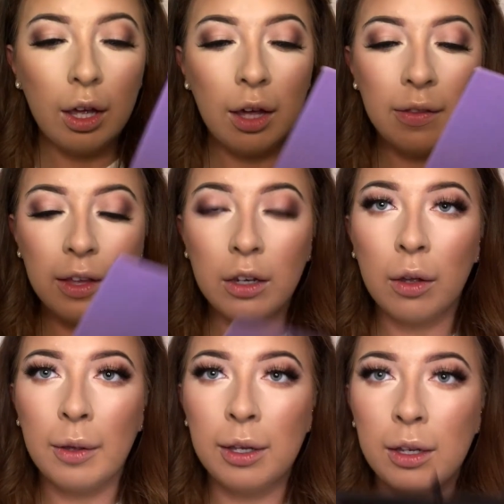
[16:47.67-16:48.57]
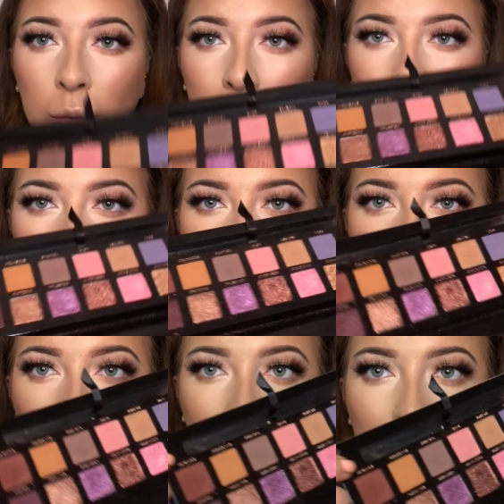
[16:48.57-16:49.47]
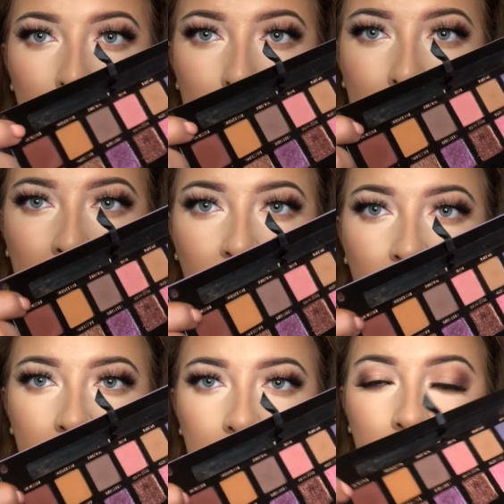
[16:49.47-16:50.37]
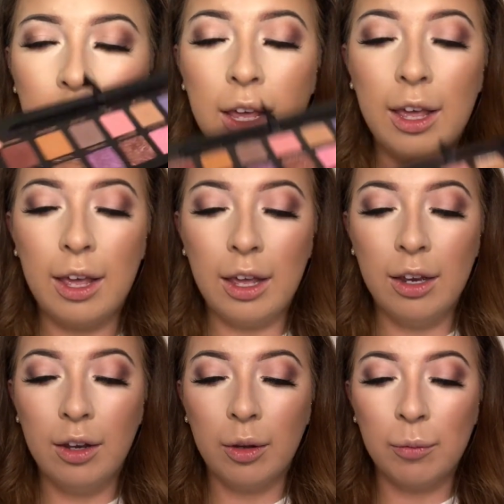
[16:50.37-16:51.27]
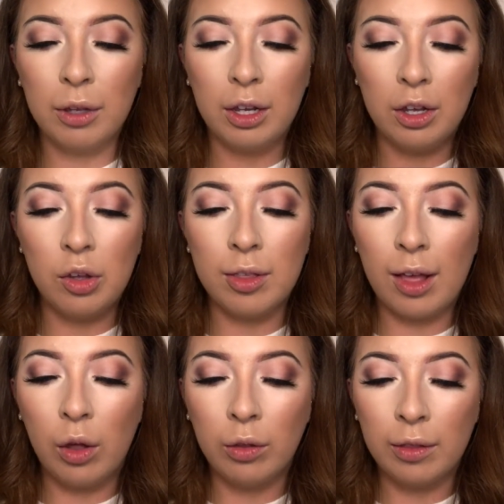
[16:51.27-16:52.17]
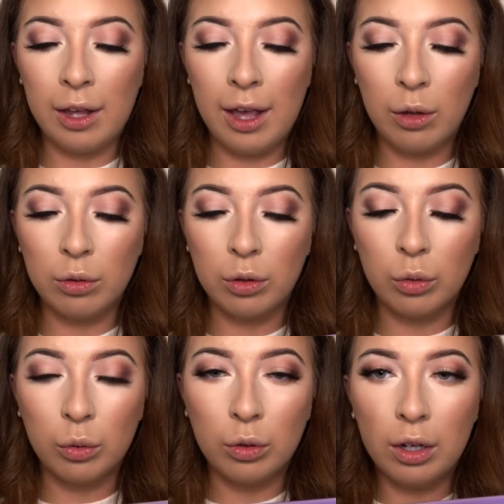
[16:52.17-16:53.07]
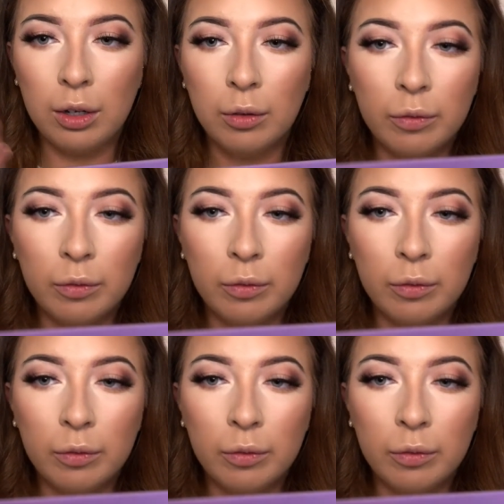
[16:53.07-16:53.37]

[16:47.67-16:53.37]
And then going in with the shade Passion, and I'm going to use that on the outer corner.